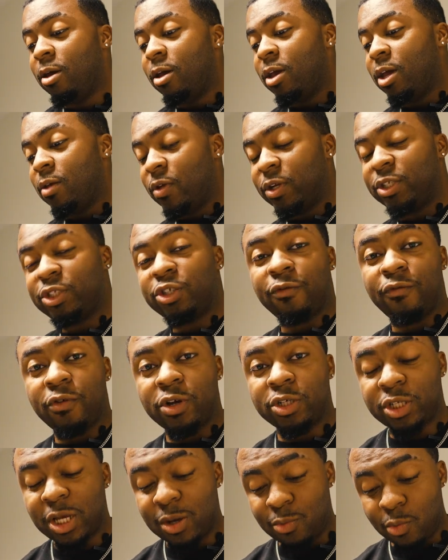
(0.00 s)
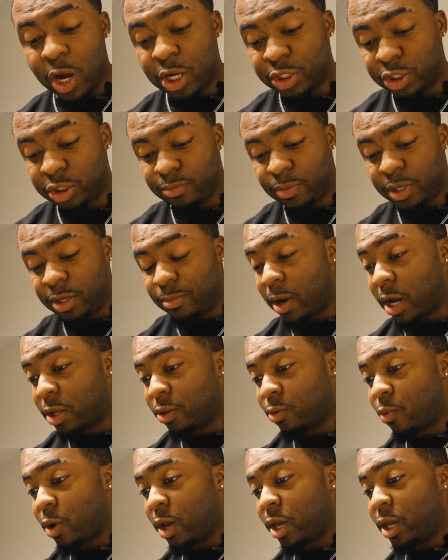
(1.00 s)
If this is your first time watching me, by
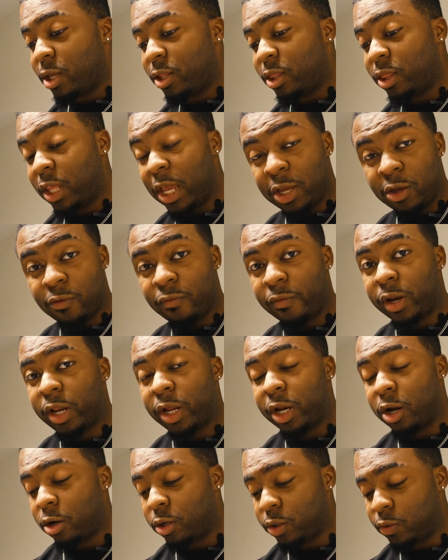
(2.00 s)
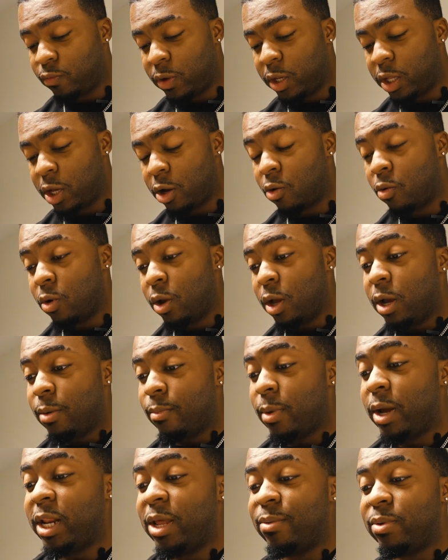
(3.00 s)
the way, thank you for clicking on this video.
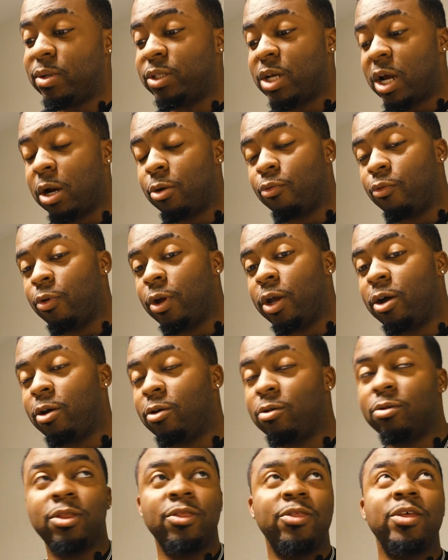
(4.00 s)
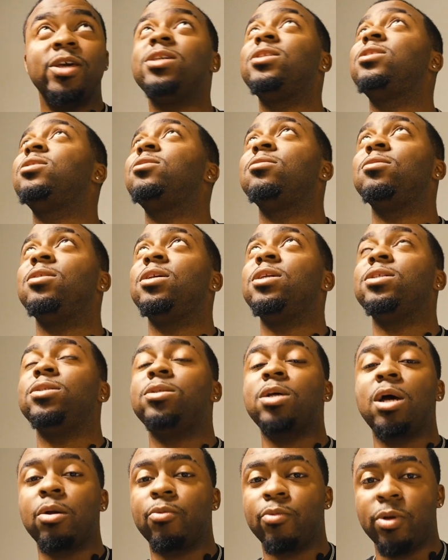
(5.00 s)
My name is Donreal. This is
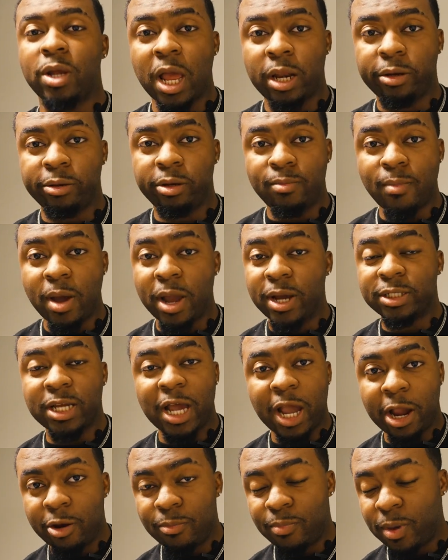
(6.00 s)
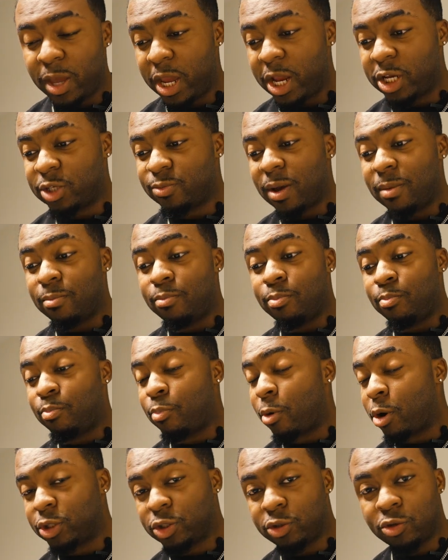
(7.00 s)
Donreality, my entire page, my
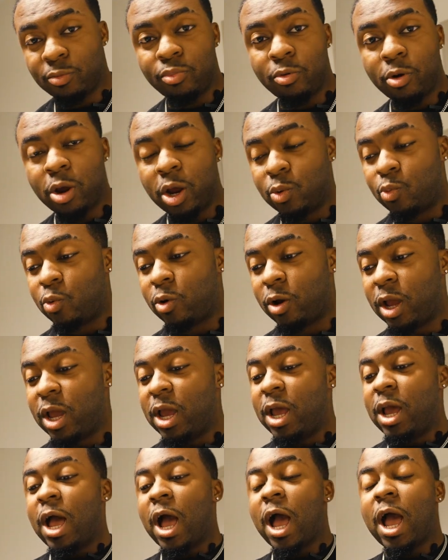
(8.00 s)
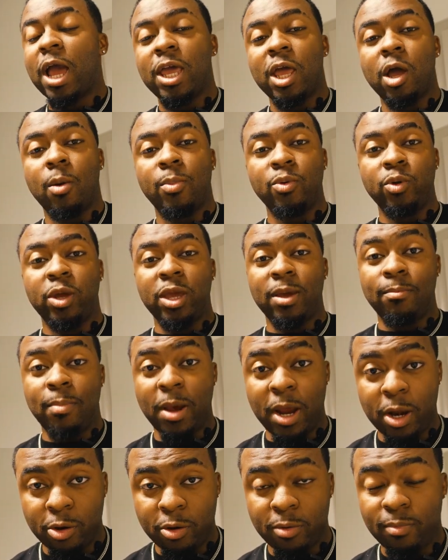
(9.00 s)
personal brand where I help you get
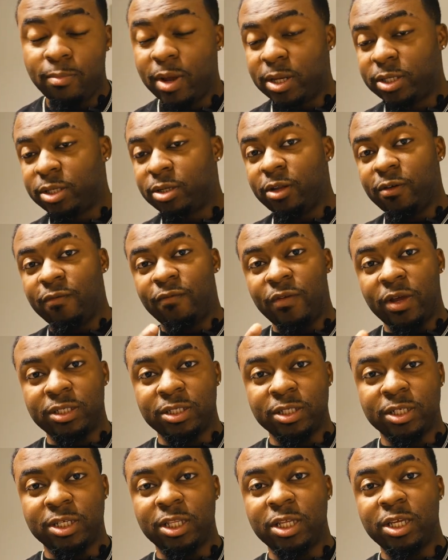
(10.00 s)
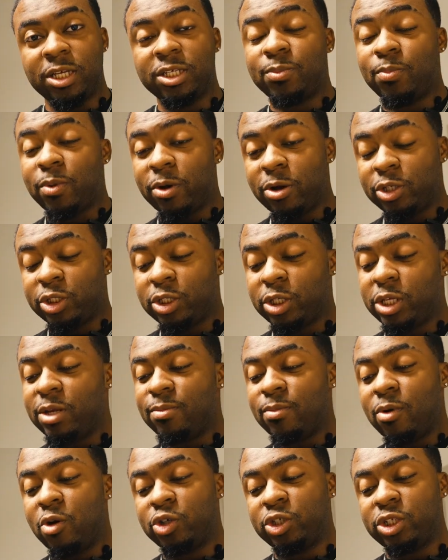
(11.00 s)
better mentally, physically, spiritually,
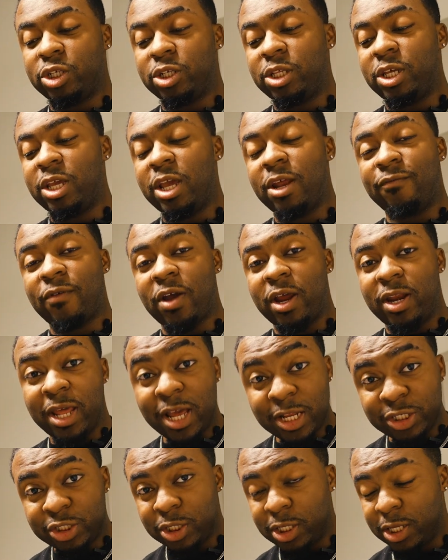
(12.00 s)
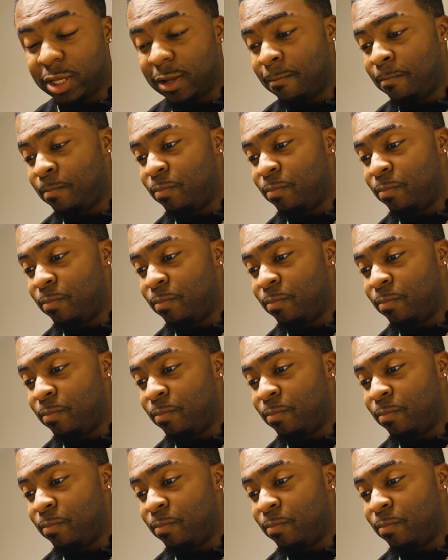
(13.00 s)
emotionally, and financially.